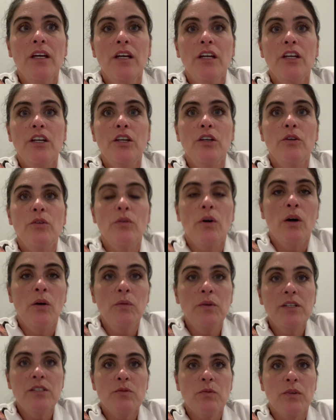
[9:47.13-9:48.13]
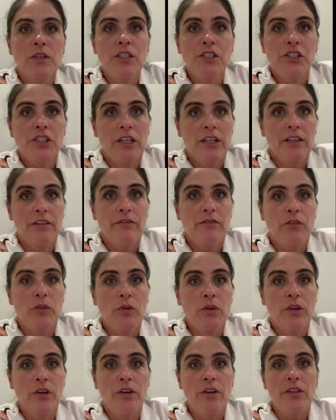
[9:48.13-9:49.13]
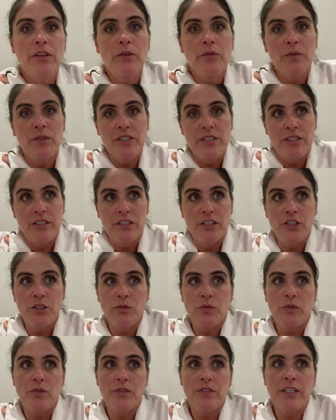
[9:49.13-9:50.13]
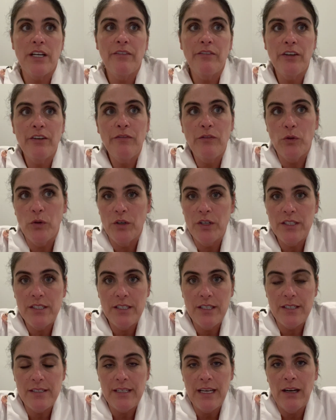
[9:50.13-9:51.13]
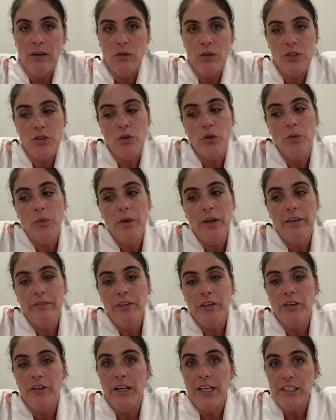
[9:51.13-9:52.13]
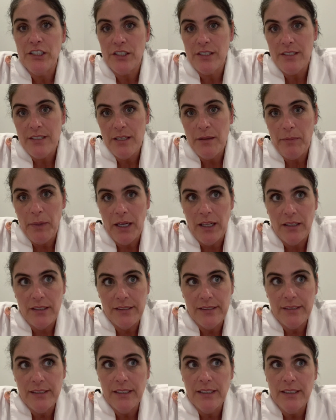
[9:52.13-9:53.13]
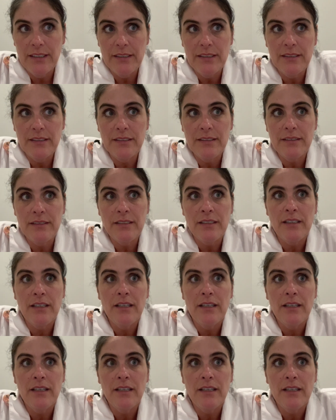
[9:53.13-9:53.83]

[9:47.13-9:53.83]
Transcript: You always want to check for the residuals every 4 to 6 hours, or whatever your agency policy is.